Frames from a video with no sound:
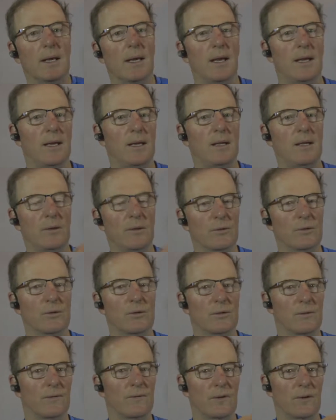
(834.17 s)
And he
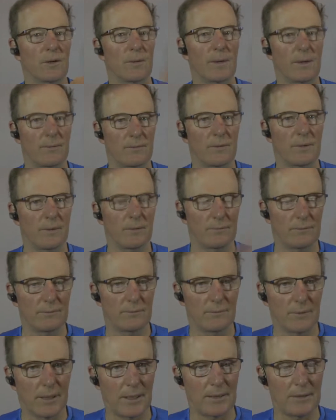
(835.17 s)
uses a verb, I
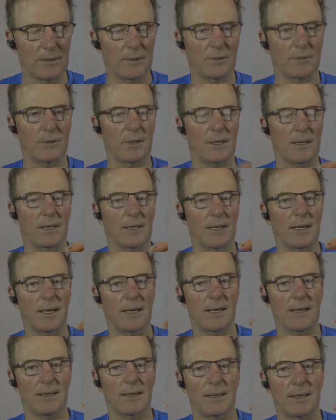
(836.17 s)
read it in the Greek,
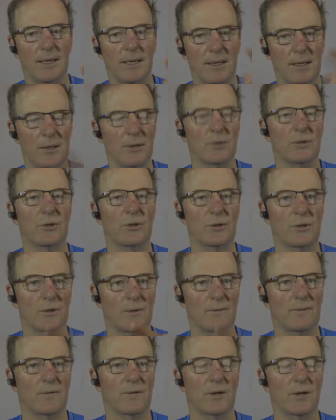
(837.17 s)
and he uses
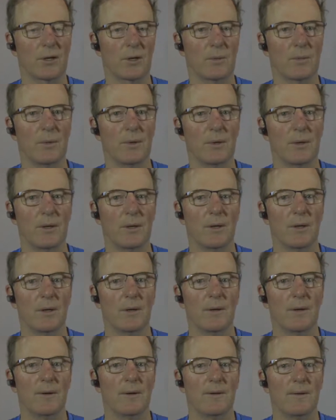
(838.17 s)
a verb
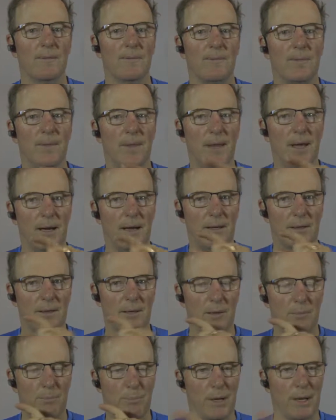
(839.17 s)
that
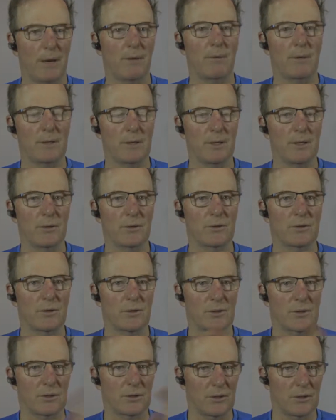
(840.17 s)
a parent
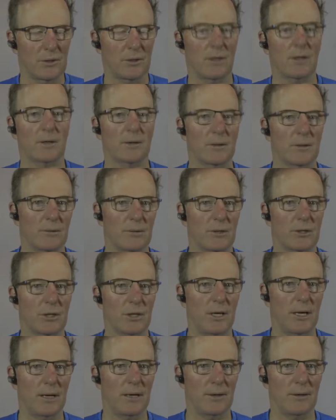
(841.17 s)
uses to talk to a
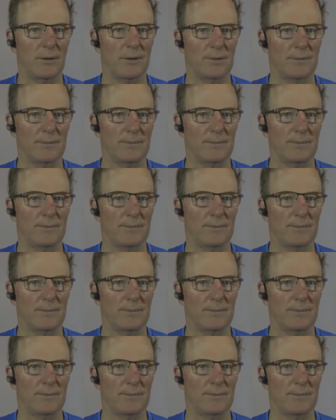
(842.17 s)
child.